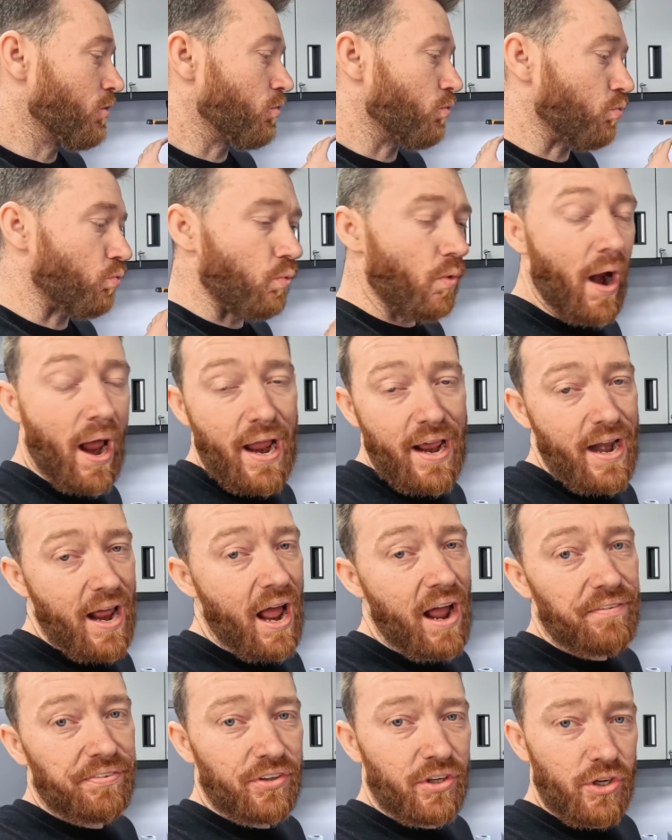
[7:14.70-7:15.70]
right
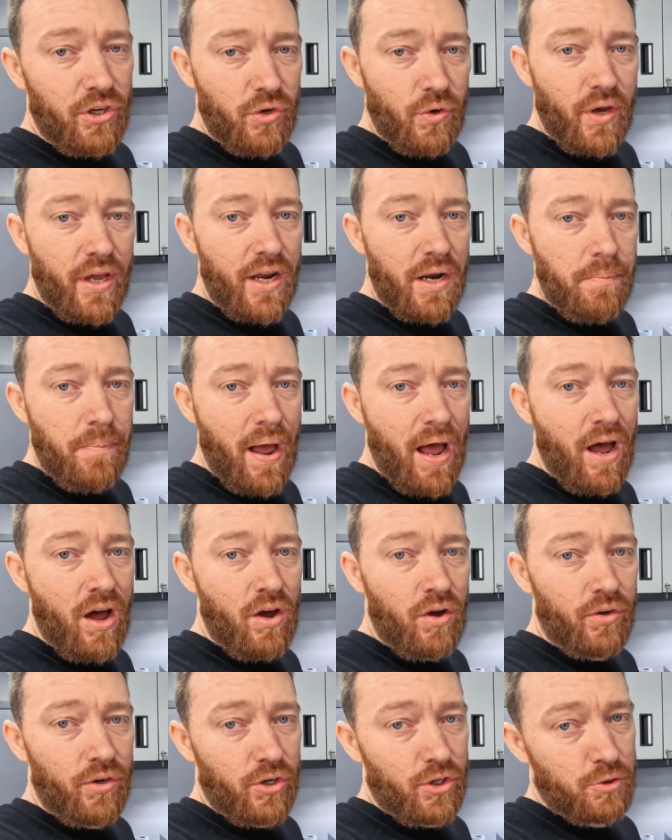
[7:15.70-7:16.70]
after you get them
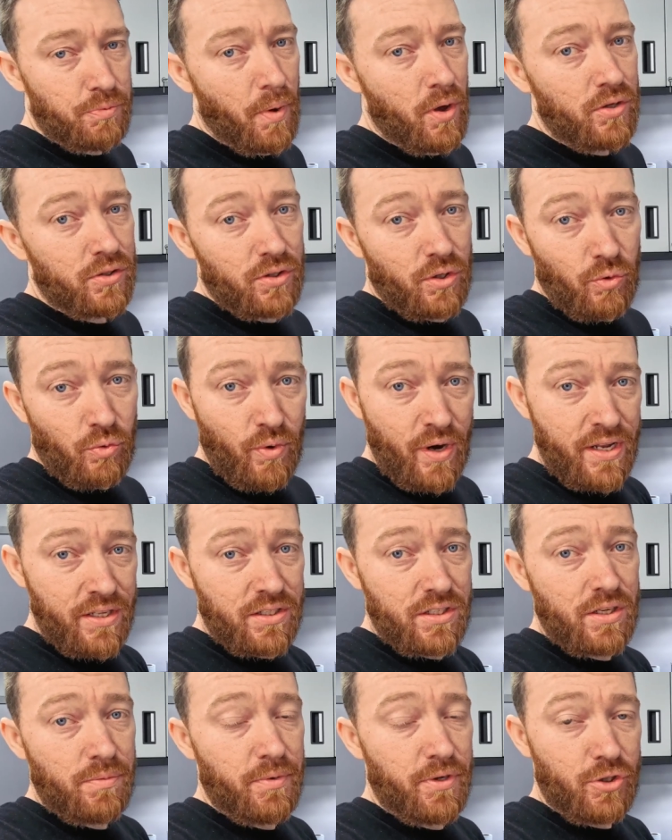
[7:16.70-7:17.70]
out, you're supposed to
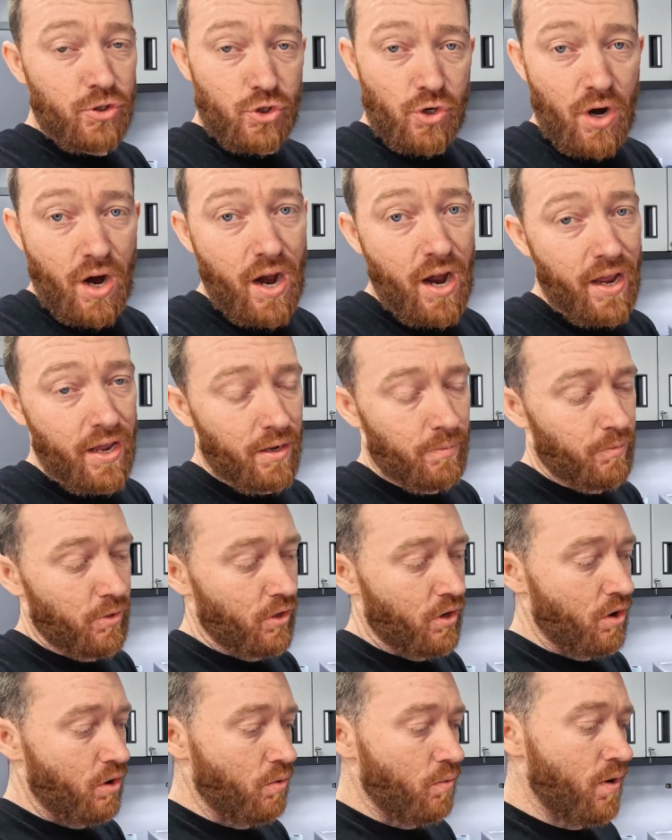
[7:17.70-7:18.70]
rinse them and dry them.
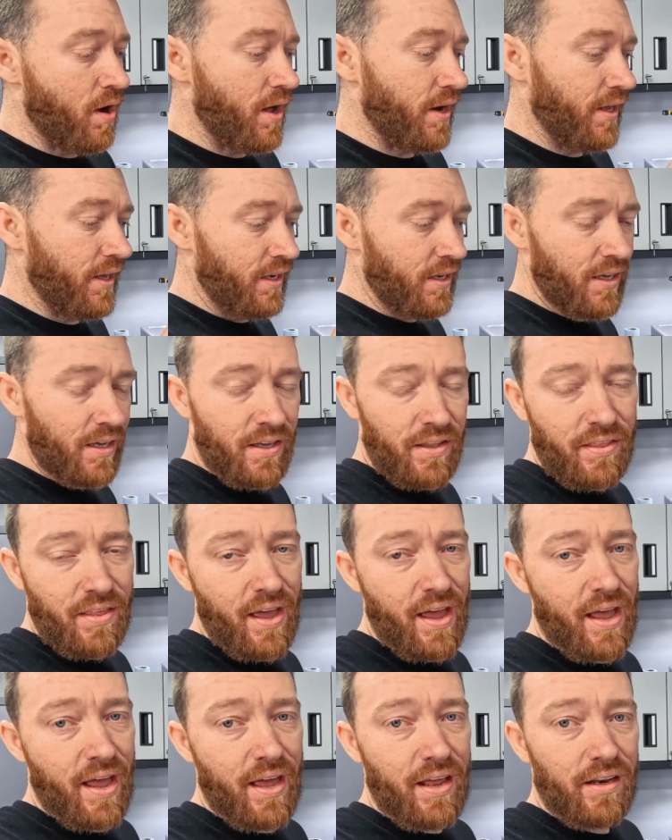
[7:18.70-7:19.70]
You don't want any of
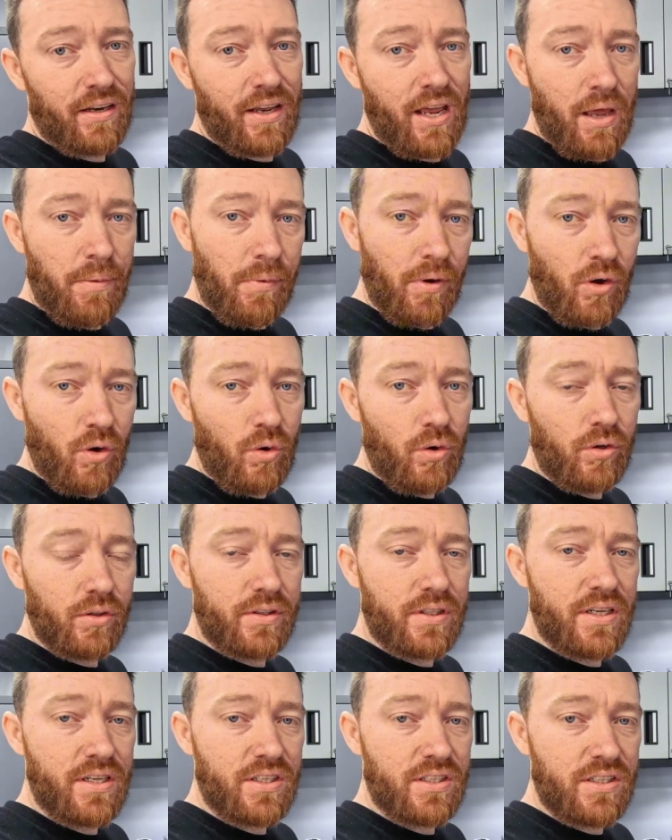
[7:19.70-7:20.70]
that chemical
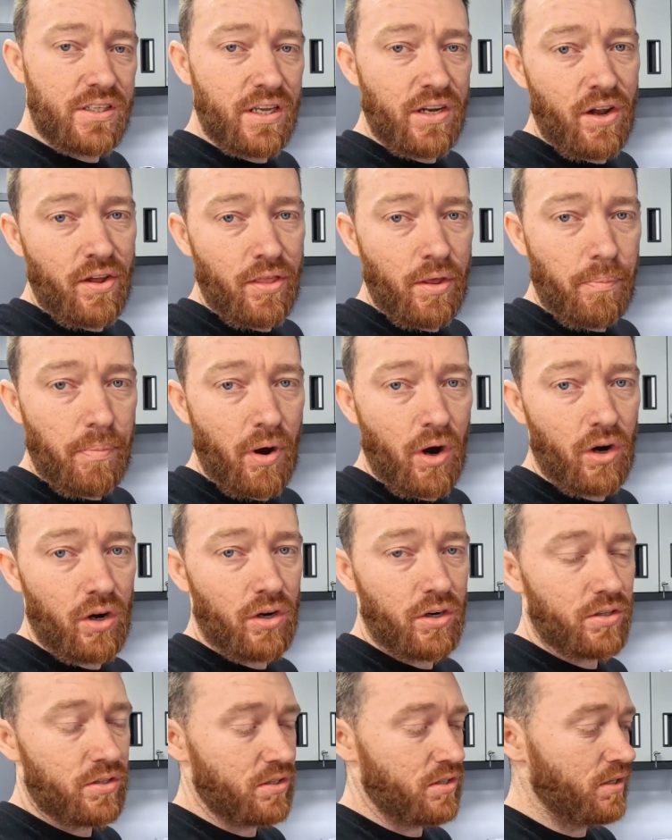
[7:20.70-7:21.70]
to sit on the
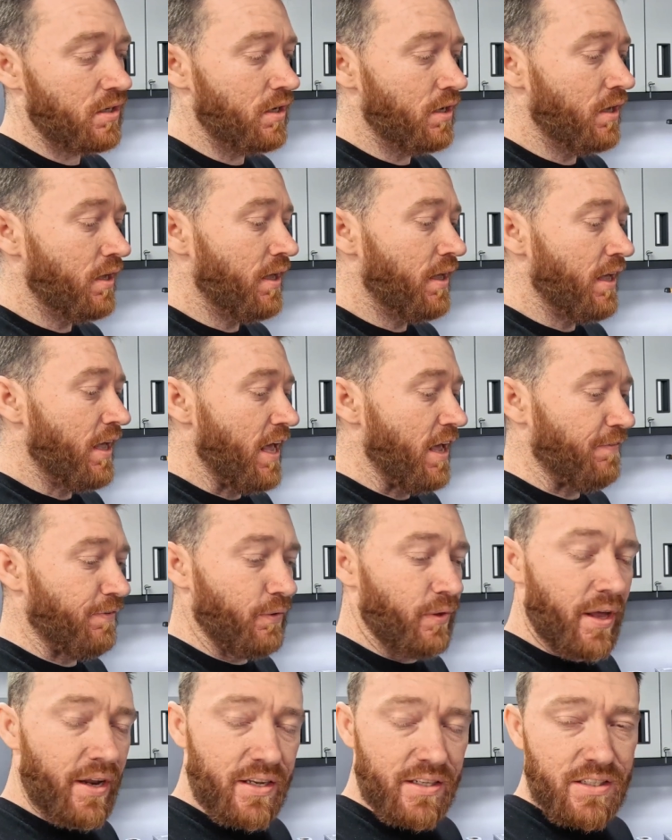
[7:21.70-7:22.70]
parts. If
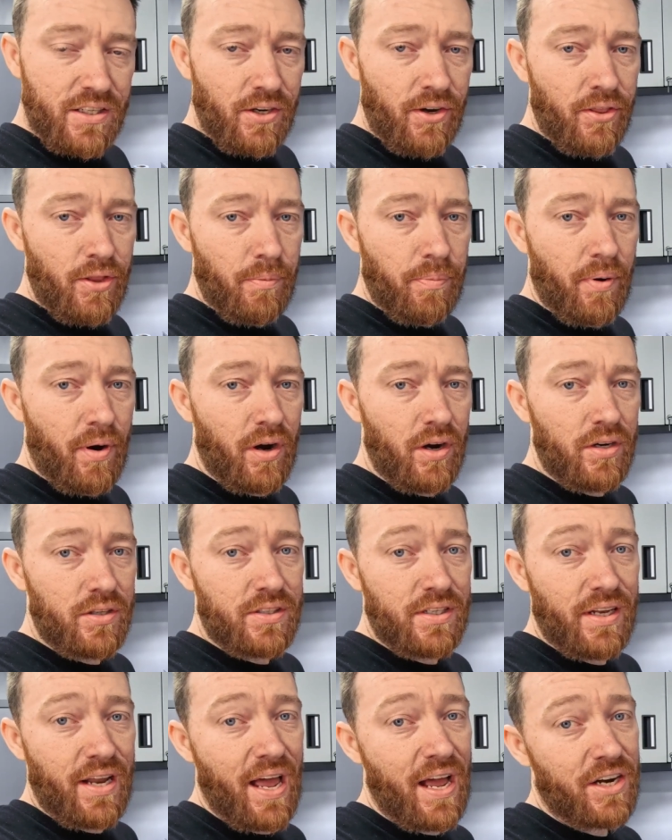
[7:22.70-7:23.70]
you let it sit on the
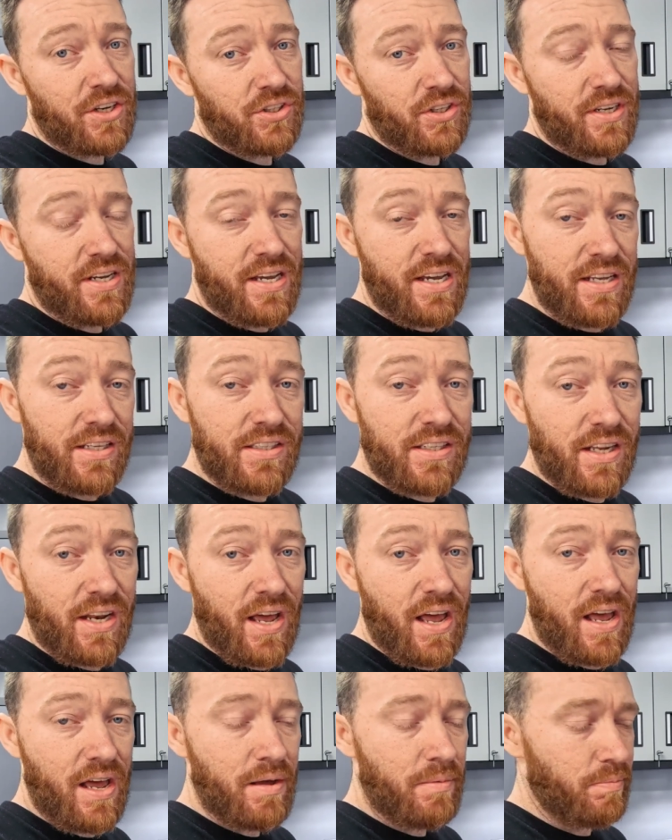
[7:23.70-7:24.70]
parts, it actually eats it
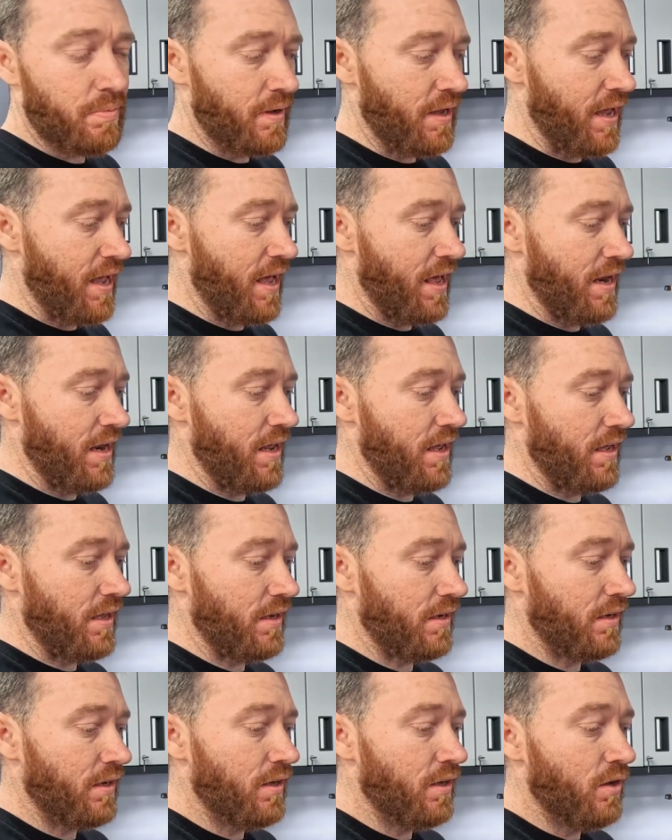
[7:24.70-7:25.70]
up and
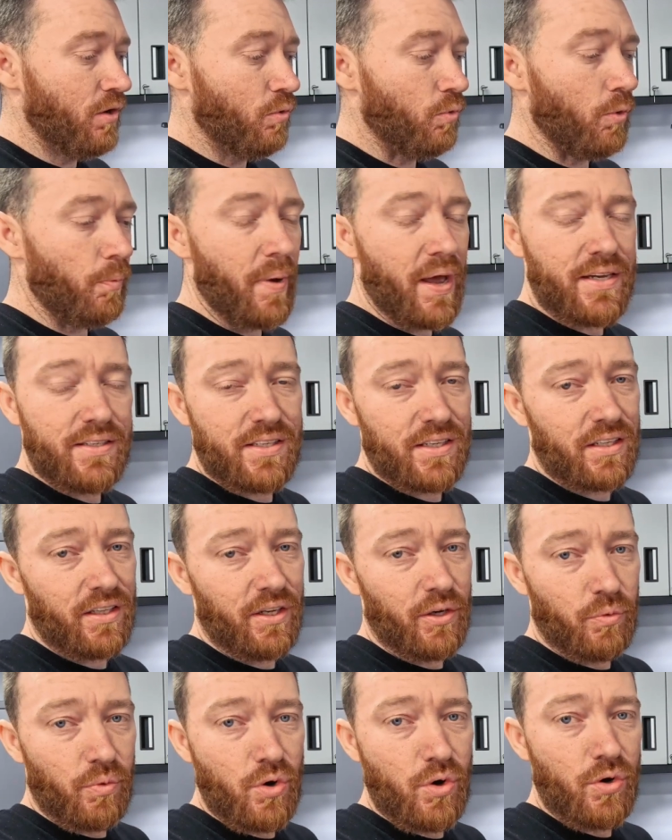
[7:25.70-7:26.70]
it will
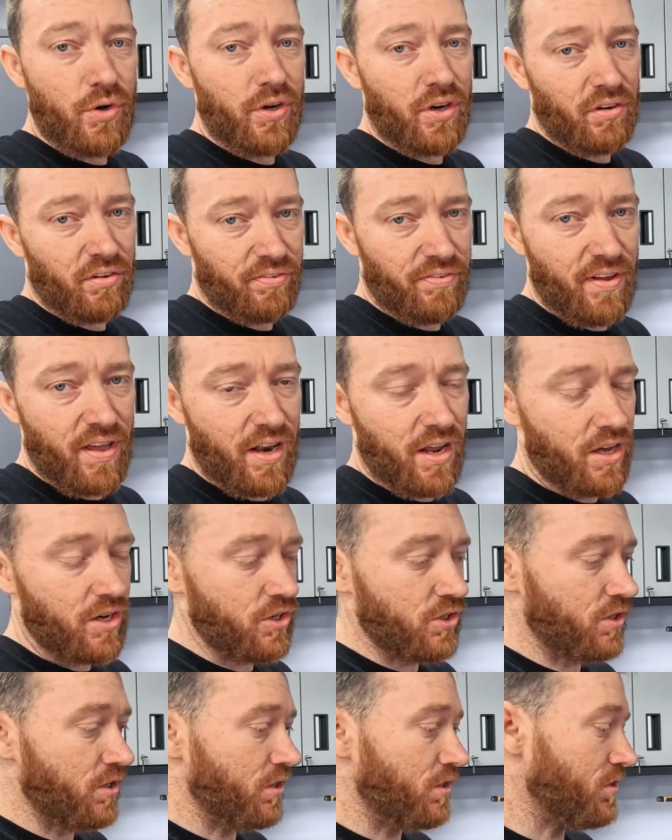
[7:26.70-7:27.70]
basically ruin your
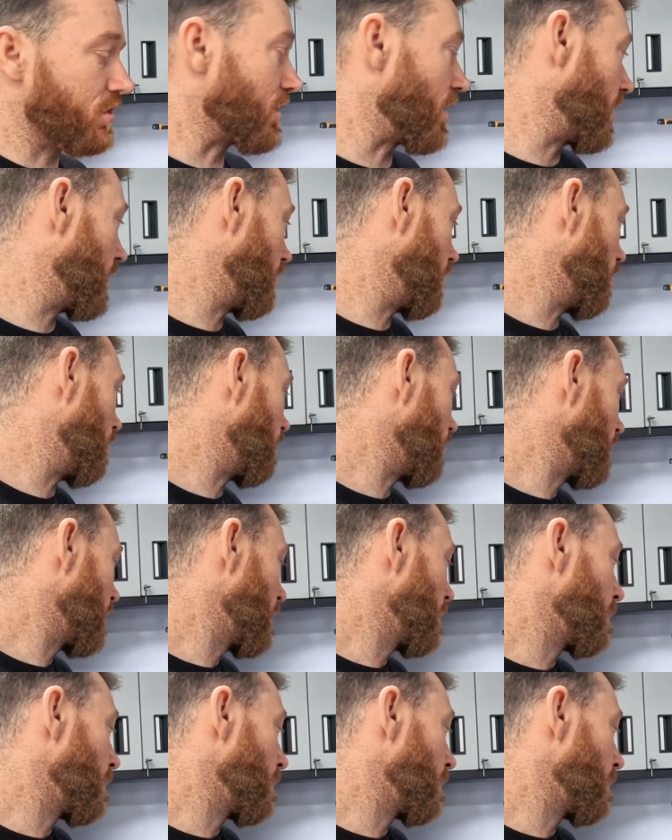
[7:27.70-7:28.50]
finish. So